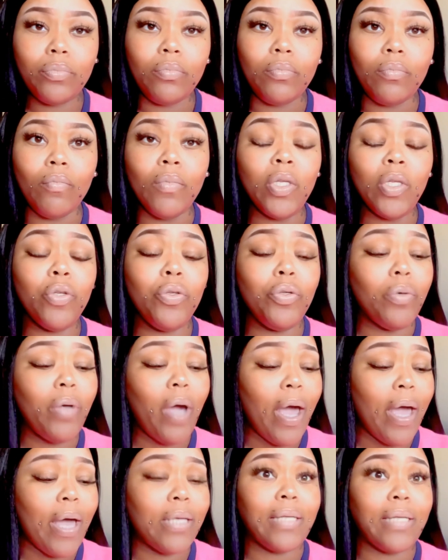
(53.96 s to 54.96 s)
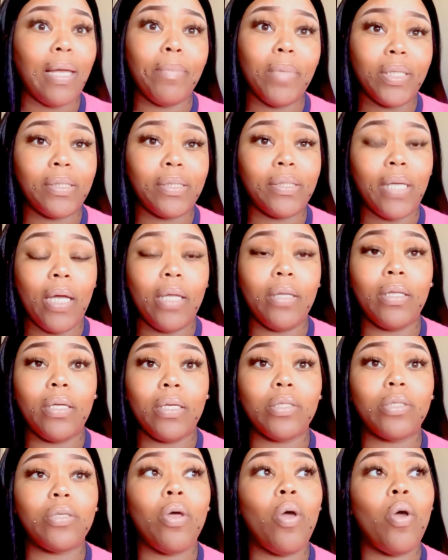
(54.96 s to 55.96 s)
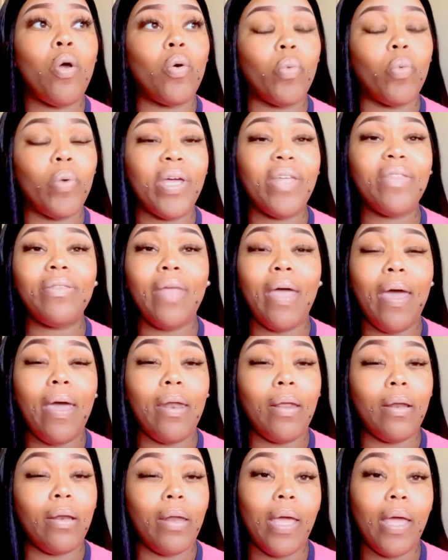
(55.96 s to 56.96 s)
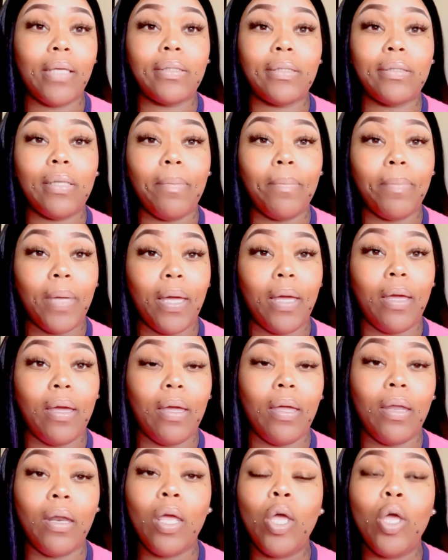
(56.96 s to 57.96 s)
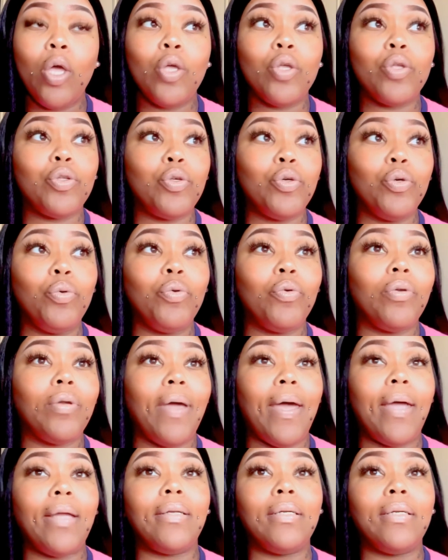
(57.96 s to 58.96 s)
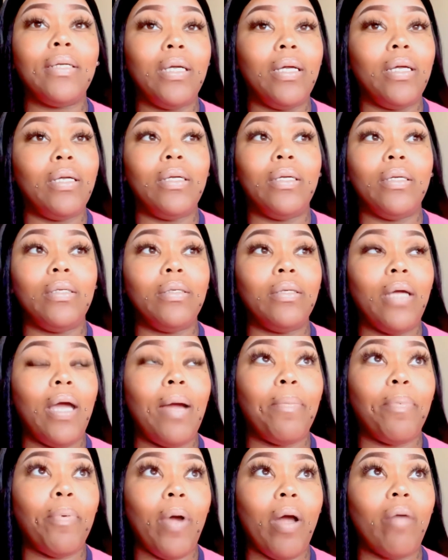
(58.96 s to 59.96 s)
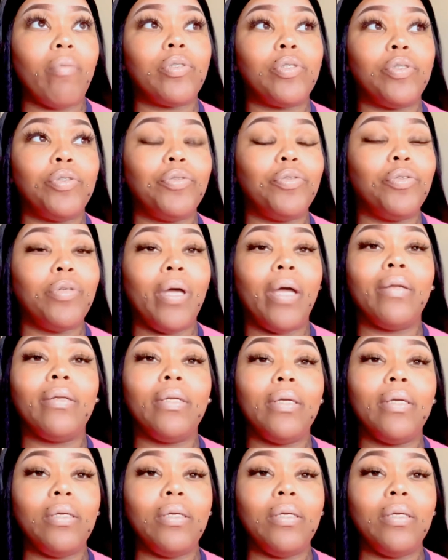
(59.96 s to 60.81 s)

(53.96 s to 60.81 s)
you guys, I must say this, with that elastic band, you do not need, I promise you do not need to